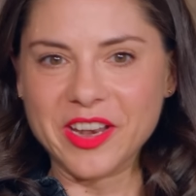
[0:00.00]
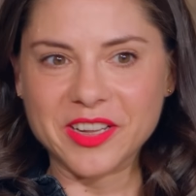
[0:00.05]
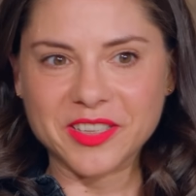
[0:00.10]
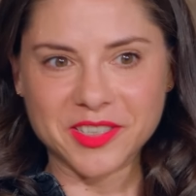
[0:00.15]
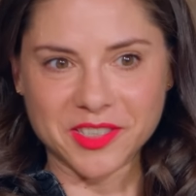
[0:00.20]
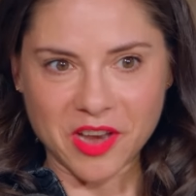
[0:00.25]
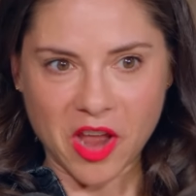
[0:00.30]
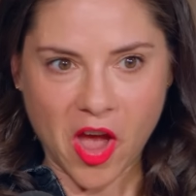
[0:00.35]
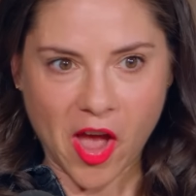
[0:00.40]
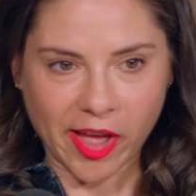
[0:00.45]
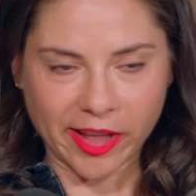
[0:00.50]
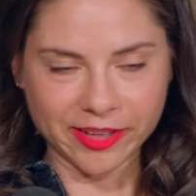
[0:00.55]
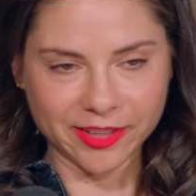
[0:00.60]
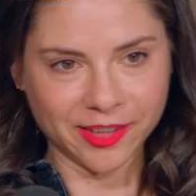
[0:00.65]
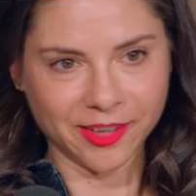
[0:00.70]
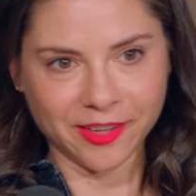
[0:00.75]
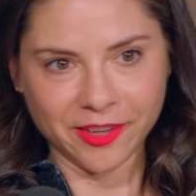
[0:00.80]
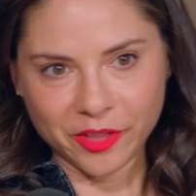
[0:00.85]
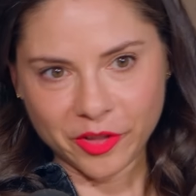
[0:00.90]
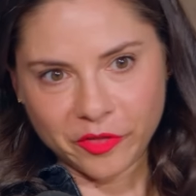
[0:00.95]
It's not
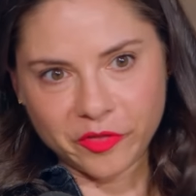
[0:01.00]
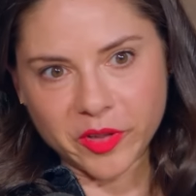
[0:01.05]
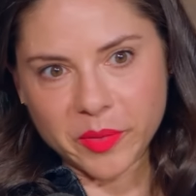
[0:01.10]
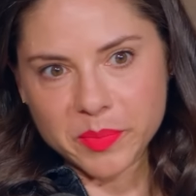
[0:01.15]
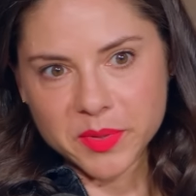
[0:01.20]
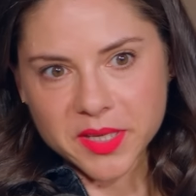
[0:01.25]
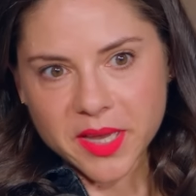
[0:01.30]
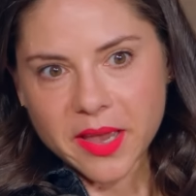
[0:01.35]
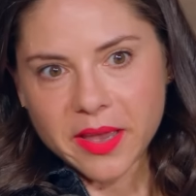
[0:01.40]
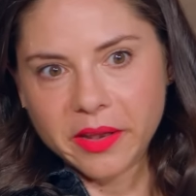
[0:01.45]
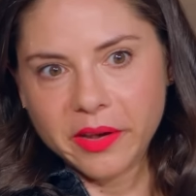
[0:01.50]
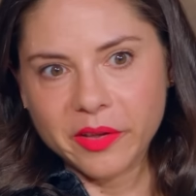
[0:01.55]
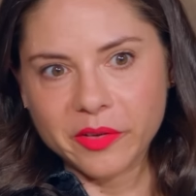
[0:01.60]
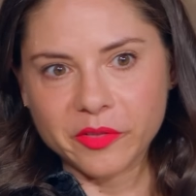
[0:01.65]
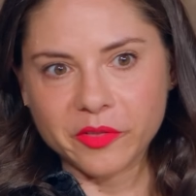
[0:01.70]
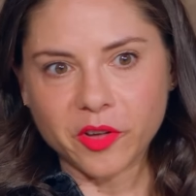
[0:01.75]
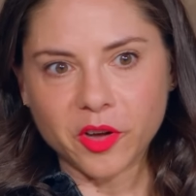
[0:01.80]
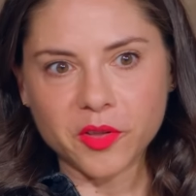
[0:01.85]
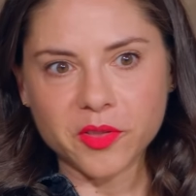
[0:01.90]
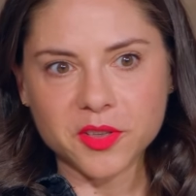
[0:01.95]
the flip side
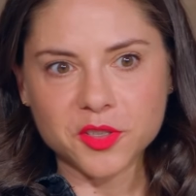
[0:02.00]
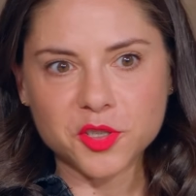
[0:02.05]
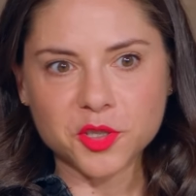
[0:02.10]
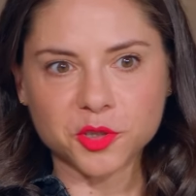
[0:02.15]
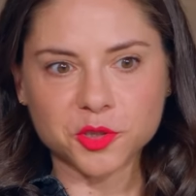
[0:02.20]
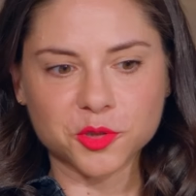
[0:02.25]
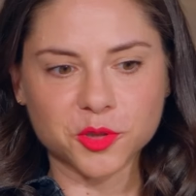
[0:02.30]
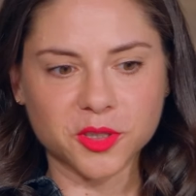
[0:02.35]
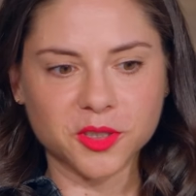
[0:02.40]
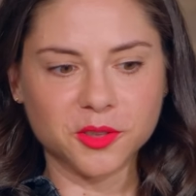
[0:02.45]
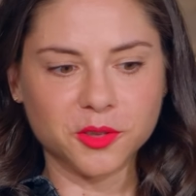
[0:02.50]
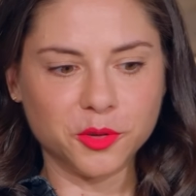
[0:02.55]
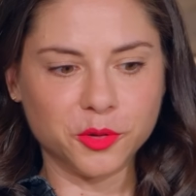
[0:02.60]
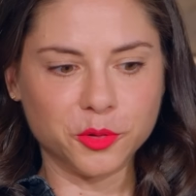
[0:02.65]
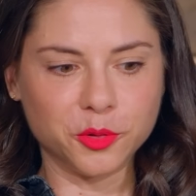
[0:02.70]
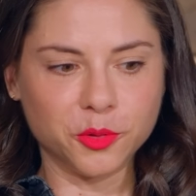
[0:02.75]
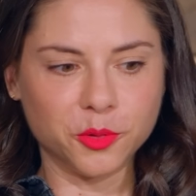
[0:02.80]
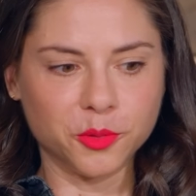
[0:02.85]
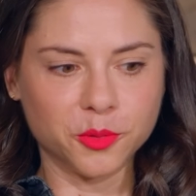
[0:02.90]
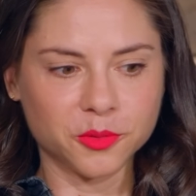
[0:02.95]
of all the children
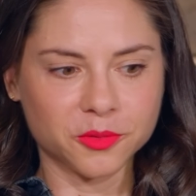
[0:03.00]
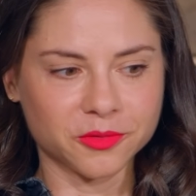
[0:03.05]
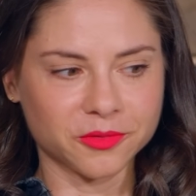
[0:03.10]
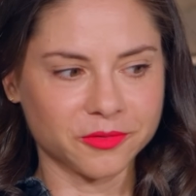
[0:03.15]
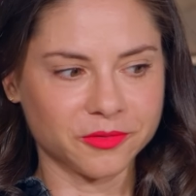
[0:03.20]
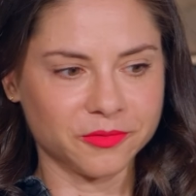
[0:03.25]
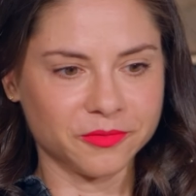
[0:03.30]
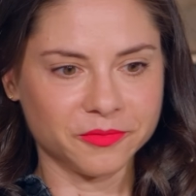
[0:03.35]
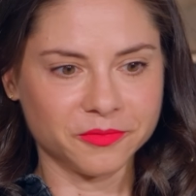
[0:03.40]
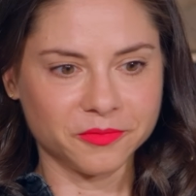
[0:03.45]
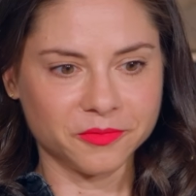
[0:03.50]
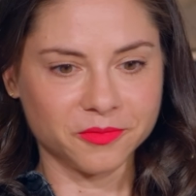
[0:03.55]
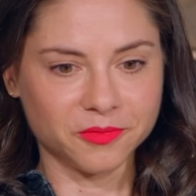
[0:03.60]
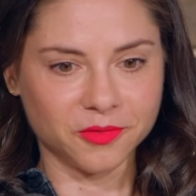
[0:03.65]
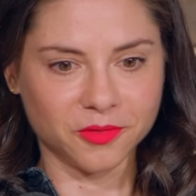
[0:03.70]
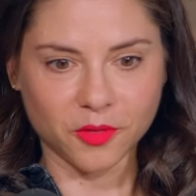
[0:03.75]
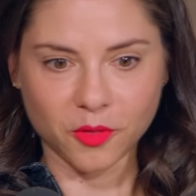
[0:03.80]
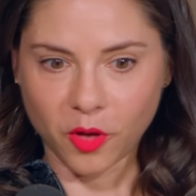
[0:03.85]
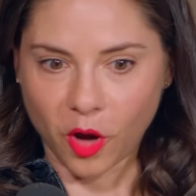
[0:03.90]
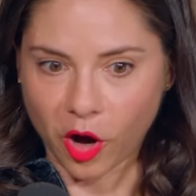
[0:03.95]
who
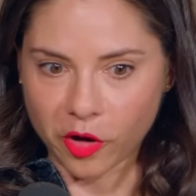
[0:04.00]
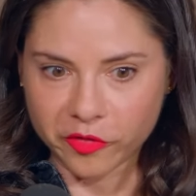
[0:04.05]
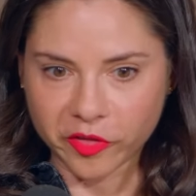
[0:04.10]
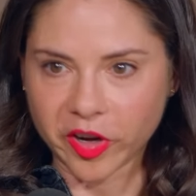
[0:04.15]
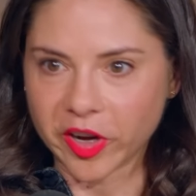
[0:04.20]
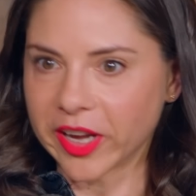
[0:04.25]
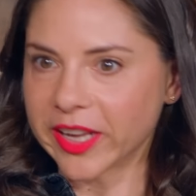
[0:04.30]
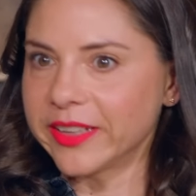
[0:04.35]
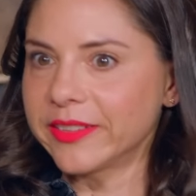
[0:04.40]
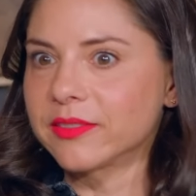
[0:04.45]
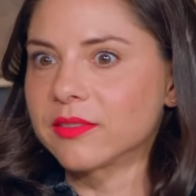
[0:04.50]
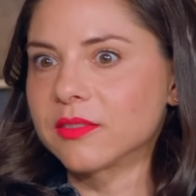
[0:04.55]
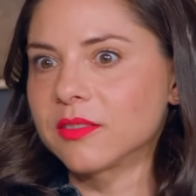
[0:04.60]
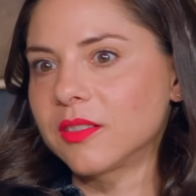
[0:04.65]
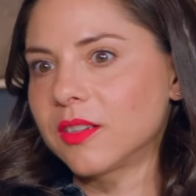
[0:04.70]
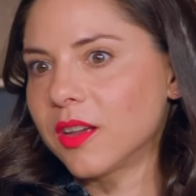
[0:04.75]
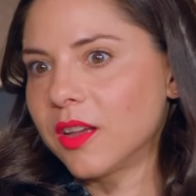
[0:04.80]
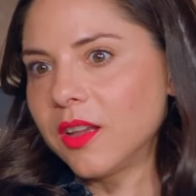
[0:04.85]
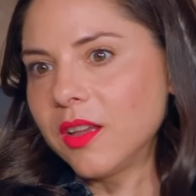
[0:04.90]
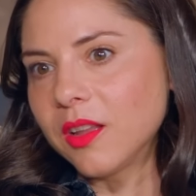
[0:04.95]
are fine.
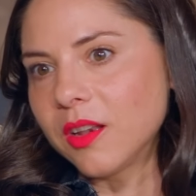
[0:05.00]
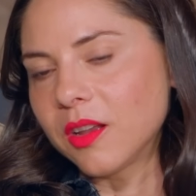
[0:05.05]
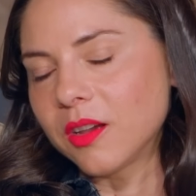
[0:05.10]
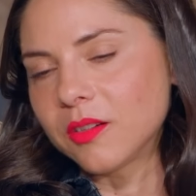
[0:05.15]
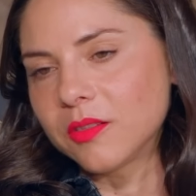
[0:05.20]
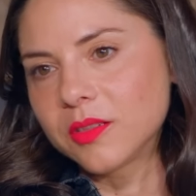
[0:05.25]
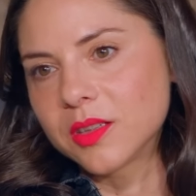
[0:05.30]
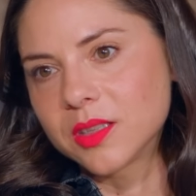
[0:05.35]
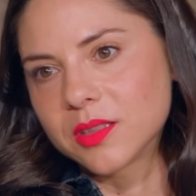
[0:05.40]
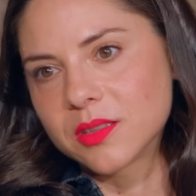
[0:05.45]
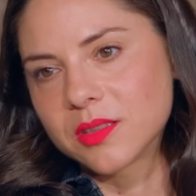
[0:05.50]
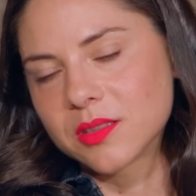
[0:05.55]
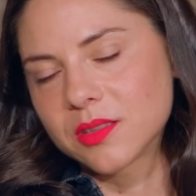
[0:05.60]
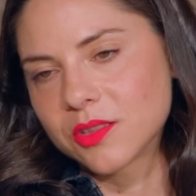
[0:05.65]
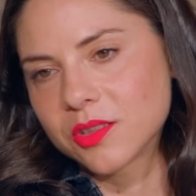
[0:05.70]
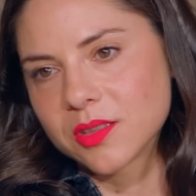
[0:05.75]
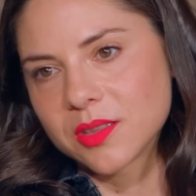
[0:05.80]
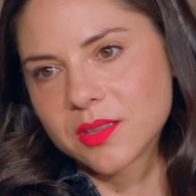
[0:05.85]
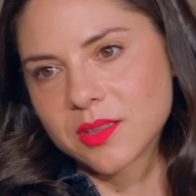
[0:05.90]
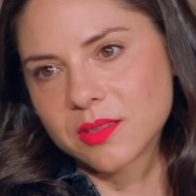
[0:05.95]
Yeah. You know, it's
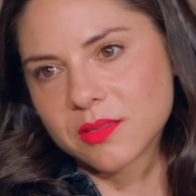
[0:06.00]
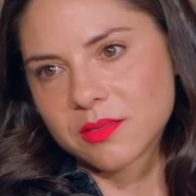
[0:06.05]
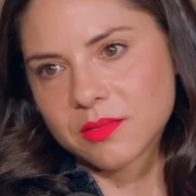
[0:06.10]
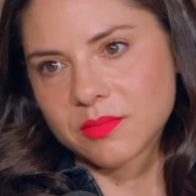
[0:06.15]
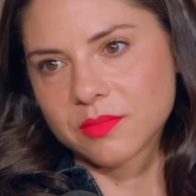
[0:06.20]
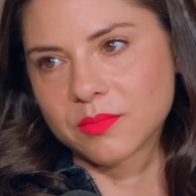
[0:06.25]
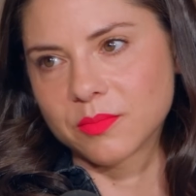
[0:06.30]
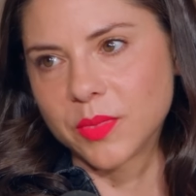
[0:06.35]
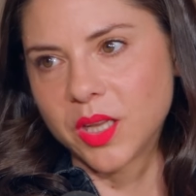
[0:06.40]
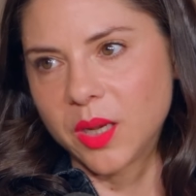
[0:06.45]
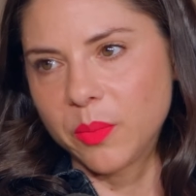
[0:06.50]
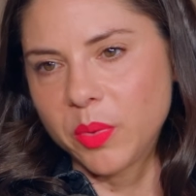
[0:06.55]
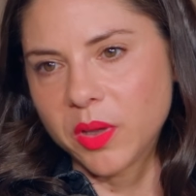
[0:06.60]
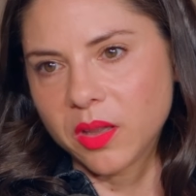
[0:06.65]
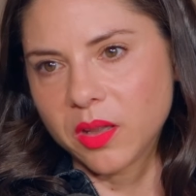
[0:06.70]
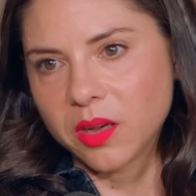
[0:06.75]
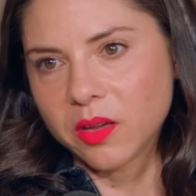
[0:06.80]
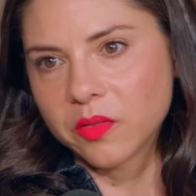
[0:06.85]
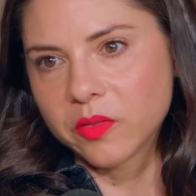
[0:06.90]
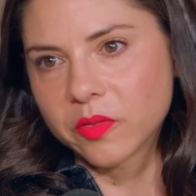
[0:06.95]
just
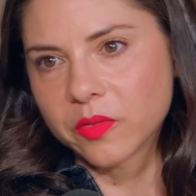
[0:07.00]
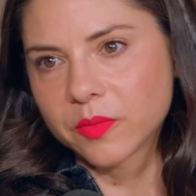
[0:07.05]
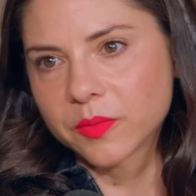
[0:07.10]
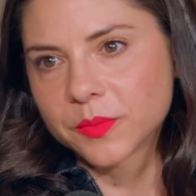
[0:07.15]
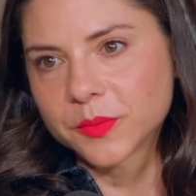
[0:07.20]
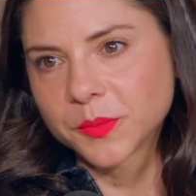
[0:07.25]
manipulative.